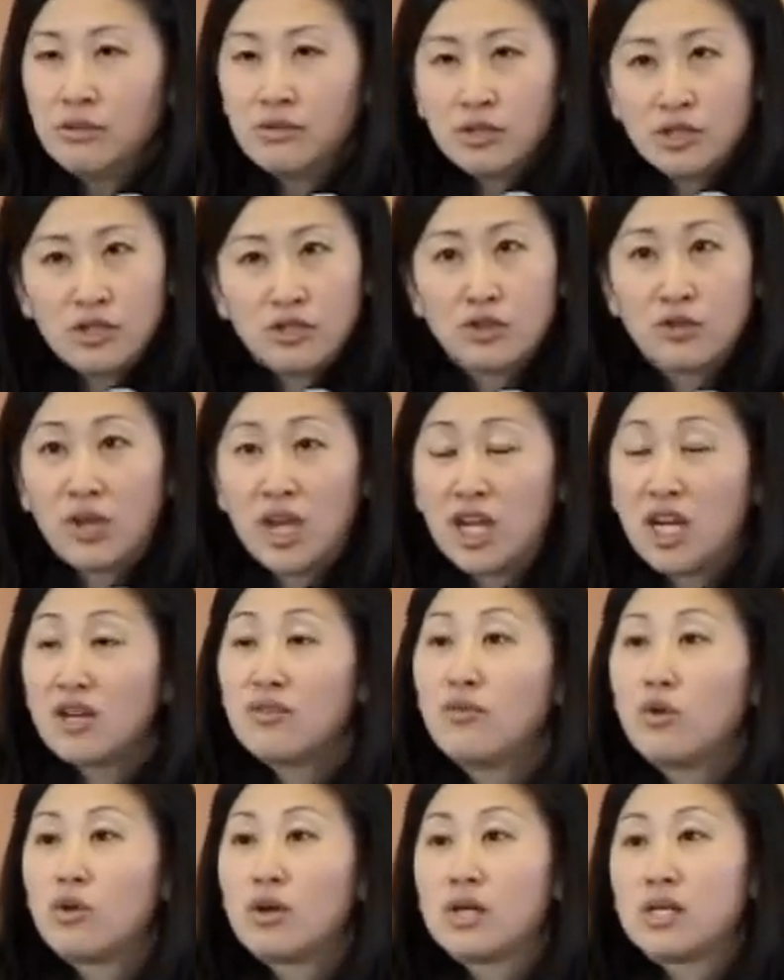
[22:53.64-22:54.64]
So gaining
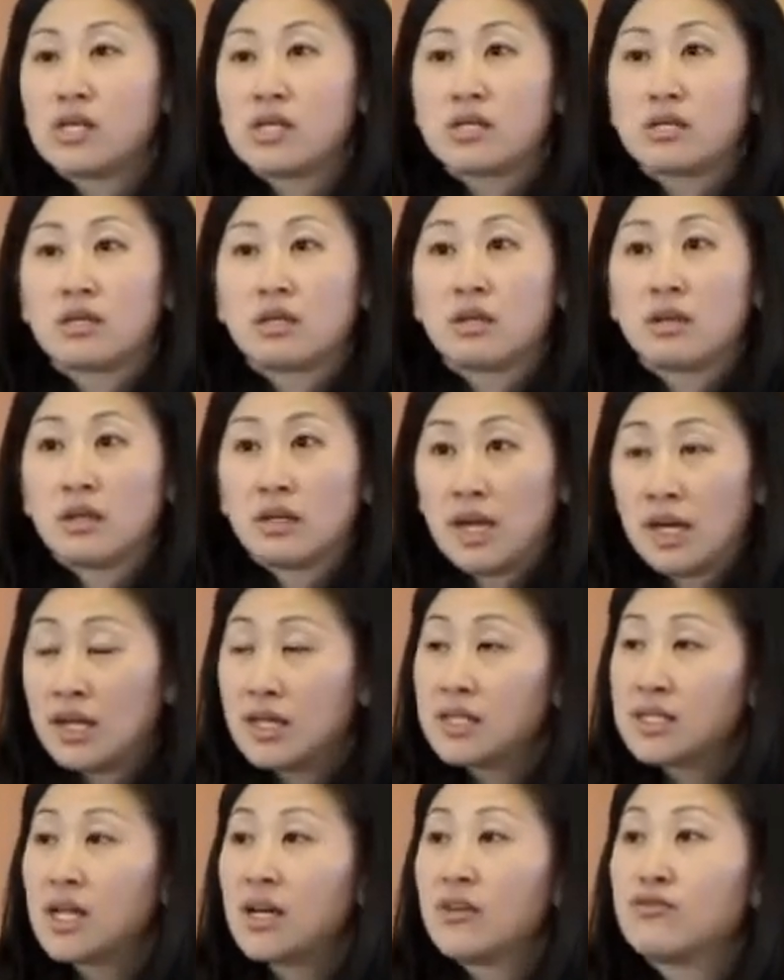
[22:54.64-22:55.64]
voice, gaining
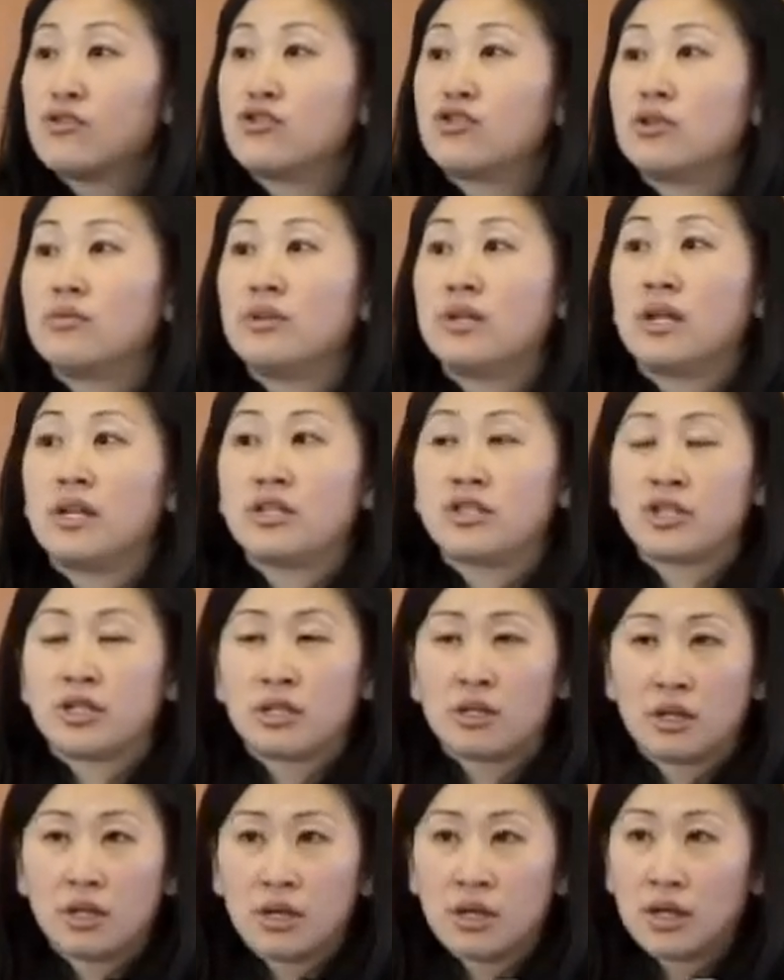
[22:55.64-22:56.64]
self-determination,
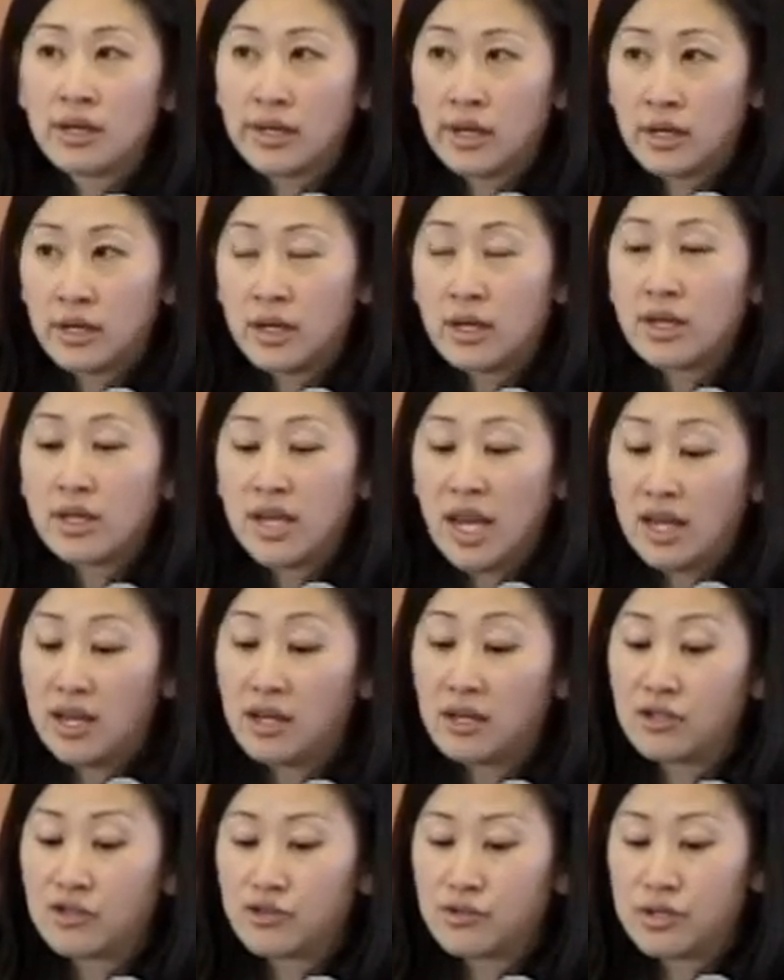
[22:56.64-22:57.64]
gaining
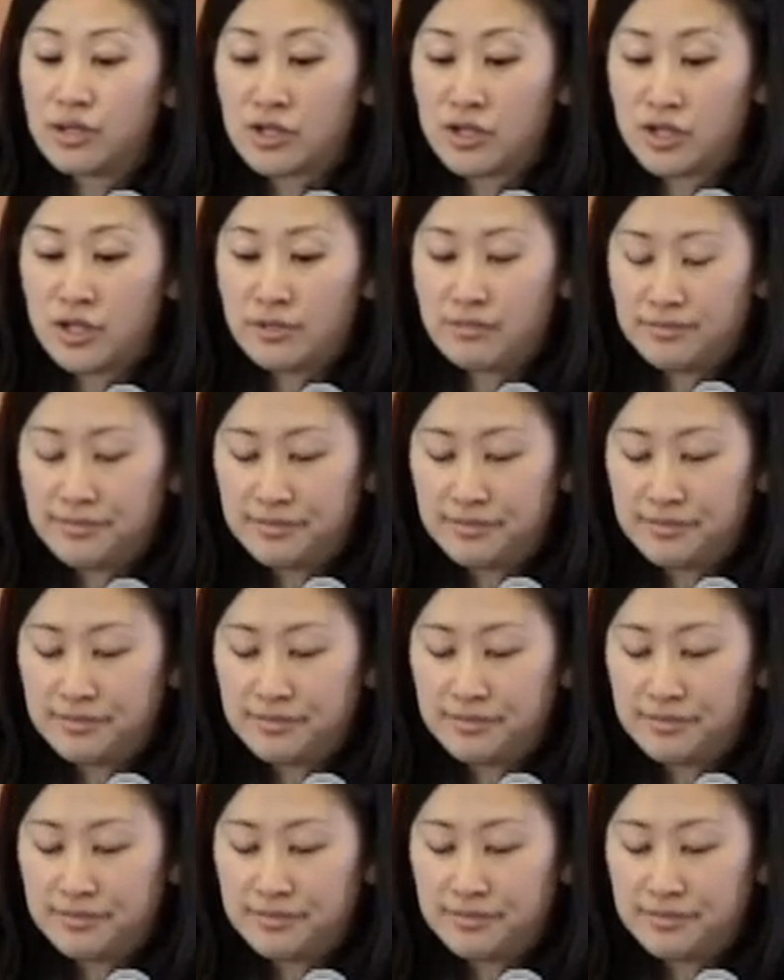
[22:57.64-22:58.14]
a tradition.